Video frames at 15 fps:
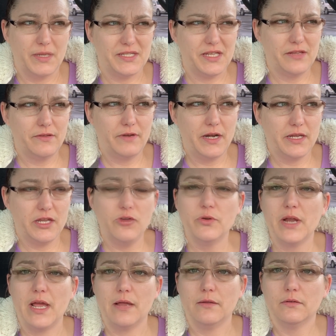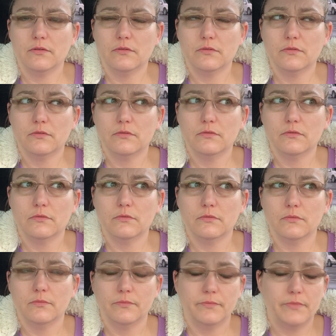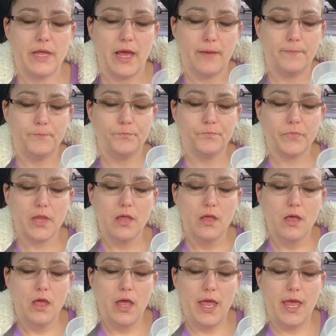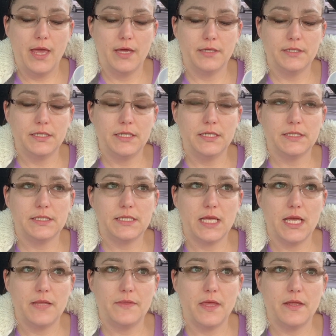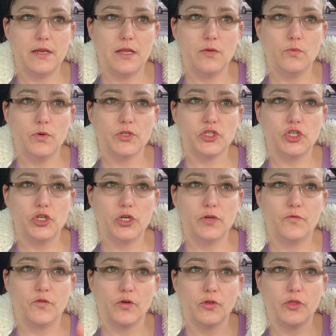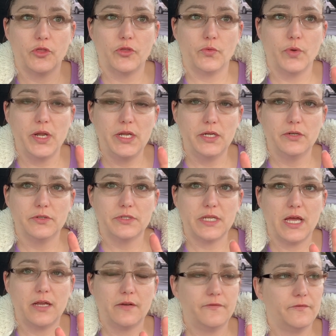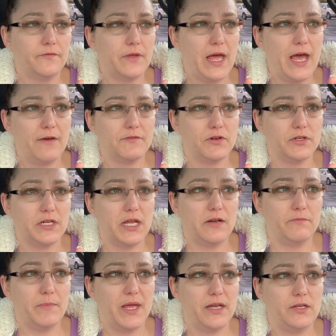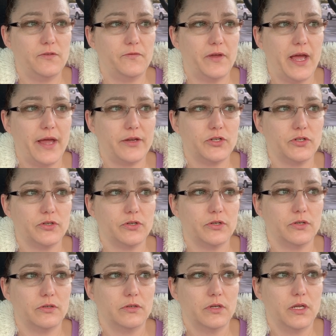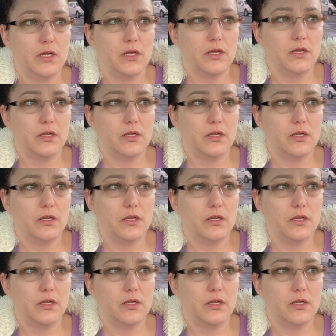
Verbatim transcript: Am I saying that right? Q&A. Yeah. And it said that it was good for 3 years out of after date of manufacture,